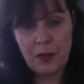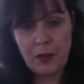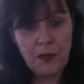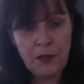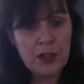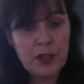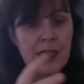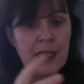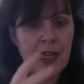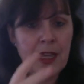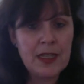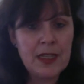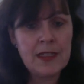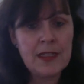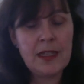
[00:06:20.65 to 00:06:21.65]
first
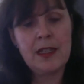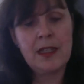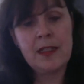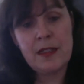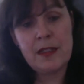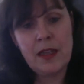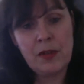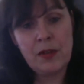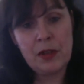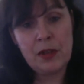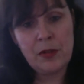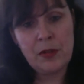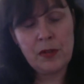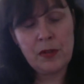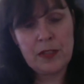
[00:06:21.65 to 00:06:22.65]
case and several
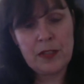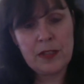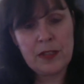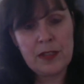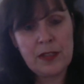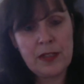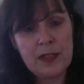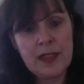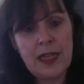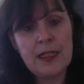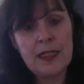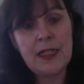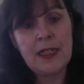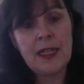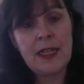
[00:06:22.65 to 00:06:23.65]
loan officers in the
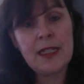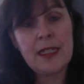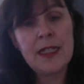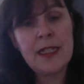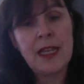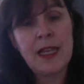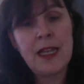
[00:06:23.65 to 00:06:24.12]
second case.